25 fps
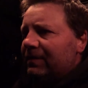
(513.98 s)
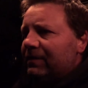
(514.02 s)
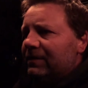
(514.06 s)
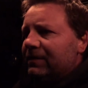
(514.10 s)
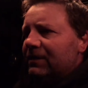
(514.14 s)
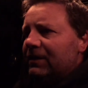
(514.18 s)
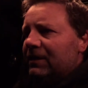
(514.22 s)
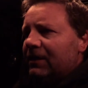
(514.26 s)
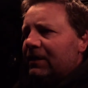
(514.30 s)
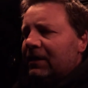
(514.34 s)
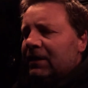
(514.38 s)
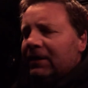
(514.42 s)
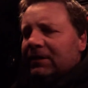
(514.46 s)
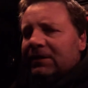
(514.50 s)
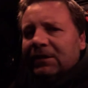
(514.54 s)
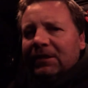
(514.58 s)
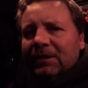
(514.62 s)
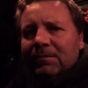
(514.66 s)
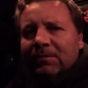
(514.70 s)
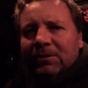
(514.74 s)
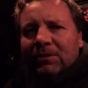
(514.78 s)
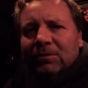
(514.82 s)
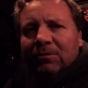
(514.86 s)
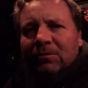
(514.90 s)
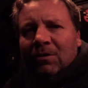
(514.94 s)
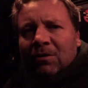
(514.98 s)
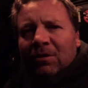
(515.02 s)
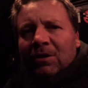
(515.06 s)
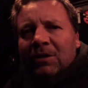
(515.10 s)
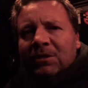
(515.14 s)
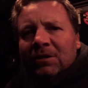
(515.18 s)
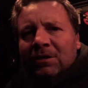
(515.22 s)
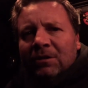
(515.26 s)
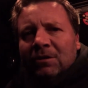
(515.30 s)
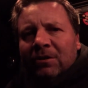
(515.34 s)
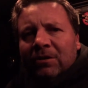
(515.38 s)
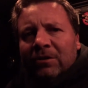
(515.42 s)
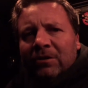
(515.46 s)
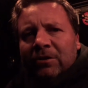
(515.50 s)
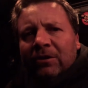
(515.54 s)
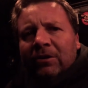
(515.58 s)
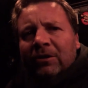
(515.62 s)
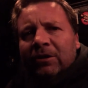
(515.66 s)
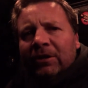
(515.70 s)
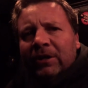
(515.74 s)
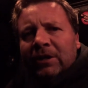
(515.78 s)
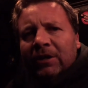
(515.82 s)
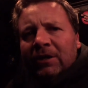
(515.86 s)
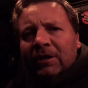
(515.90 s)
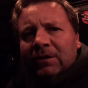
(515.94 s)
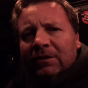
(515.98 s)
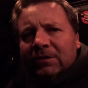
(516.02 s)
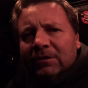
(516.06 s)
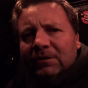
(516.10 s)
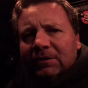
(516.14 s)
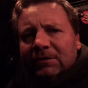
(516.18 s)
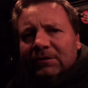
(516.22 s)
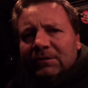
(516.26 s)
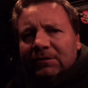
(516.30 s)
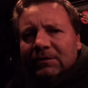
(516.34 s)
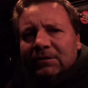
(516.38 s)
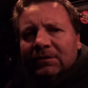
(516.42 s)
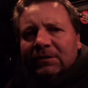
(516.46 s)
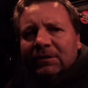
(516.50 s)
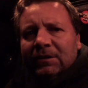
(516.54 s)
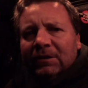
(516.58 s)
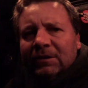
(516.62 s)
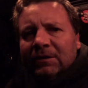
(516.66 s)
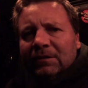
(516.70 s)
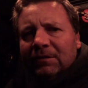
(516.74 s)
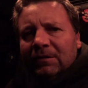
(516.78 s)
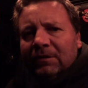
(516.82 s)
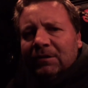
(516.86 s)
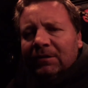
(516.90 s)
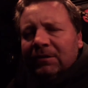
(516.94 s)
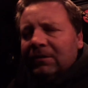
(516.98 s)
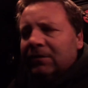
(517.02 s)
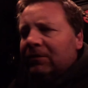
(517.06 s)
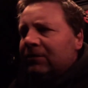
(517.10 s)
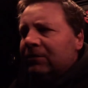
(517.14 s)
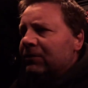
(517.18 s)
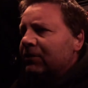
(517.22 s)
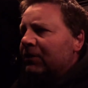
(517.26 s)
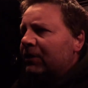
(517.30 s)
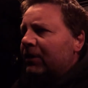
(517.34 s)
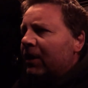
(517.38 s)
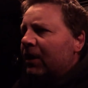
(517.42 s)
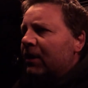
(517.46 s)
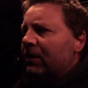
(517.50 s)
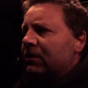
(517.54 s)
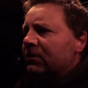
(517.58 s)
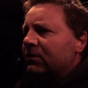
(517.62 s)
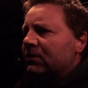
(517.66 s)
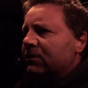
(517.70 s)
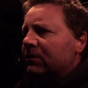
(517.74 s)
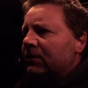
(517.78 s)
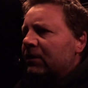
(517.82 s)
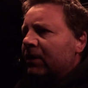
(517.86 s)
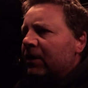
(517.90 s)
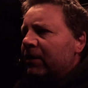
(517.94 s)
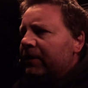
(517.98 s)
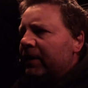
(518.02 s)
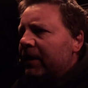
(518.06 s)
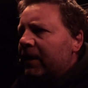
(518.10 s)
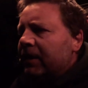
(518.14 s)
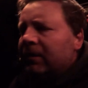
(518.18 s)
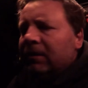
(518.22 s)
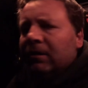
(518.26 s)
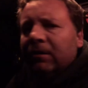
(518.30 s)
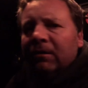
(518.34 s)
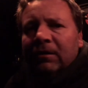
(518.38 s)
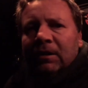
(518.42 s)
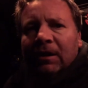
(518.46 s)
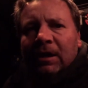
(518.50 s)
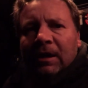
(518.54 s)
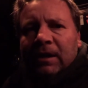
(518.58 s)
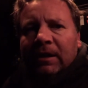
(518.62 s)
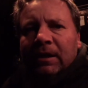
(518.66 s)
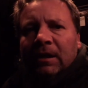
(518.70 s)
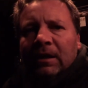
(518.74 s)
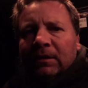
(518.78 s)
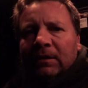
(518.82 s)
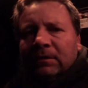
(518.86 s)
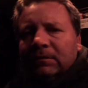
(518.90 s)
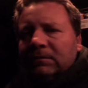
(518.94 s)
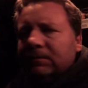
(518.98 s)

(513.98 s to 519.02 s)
It seems to rise a lot earlier on the coast and go down a lot later.